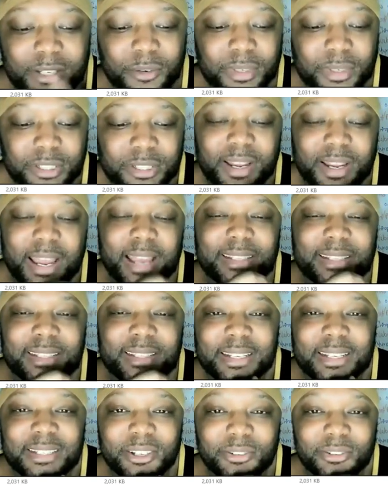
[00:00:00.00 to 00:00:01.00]
so what you
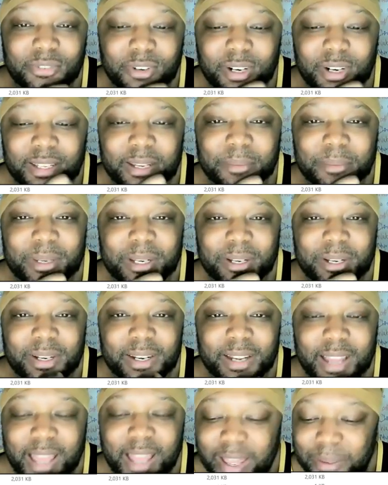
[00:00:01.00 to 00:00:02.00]
guys think so far let me
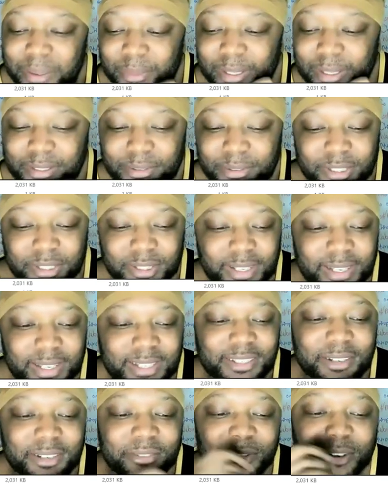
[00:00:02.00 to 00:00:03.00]
know in the comments what you
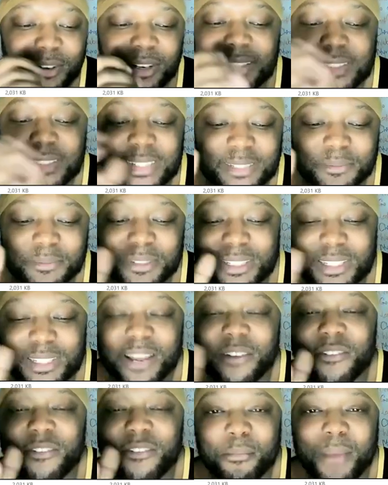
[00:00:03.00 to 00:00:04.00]
think so far is this
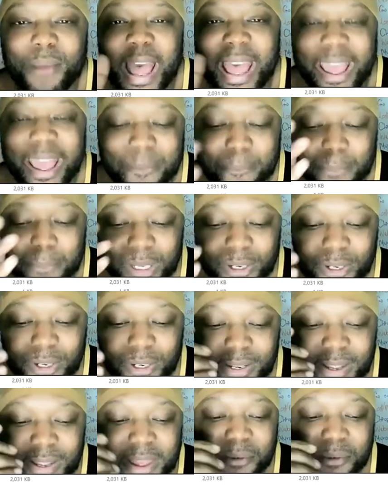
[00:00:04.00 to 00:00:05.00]
stuff
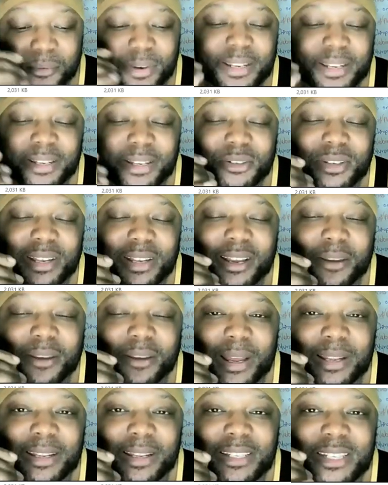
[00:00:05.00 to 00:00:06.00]
mind-blowing what did you
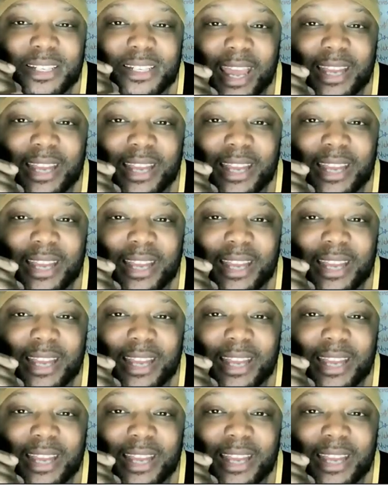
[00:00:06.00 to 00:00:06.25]
think about the